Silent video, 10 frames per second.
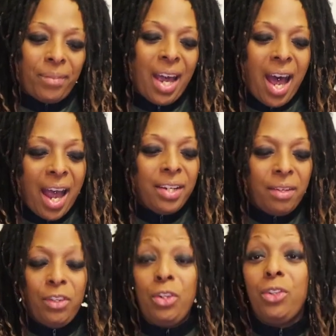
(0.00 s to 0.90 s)
kind
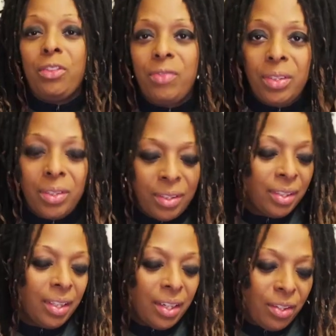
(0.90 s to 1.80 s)
of useful
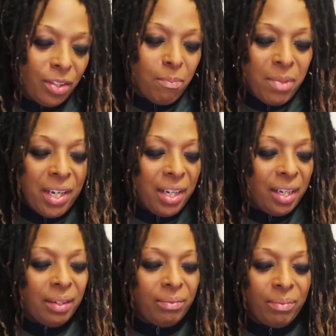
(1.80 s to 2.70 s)
to
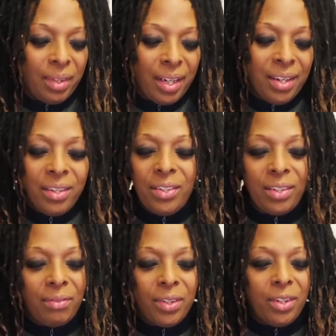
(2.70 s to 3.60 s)
me is
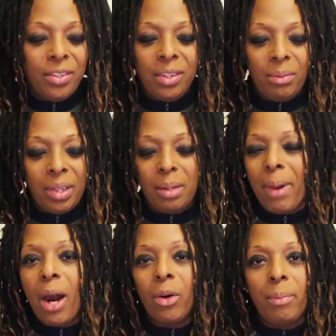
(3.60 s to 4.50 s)
if you're using it with a
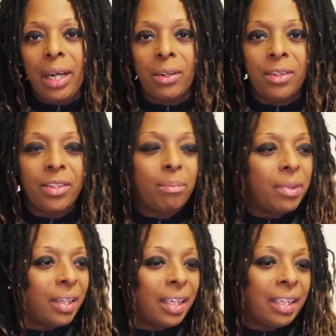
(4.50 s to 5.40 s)
power bank or
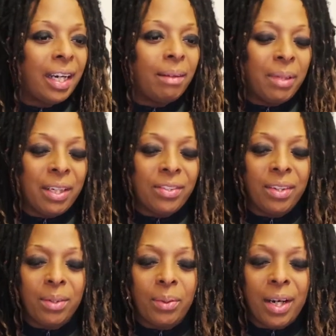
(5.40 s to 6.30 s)
something like that. Because
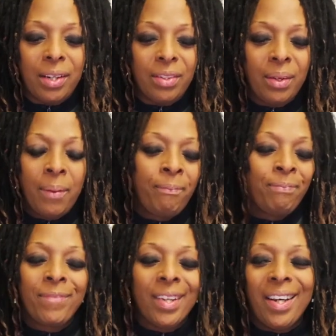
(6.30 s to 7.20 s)
otherwise,
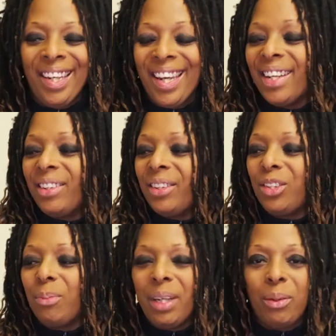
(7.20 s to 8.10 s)
again,
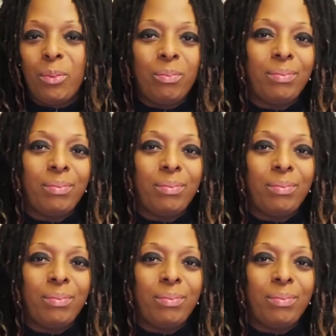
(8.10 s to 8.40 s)
to me,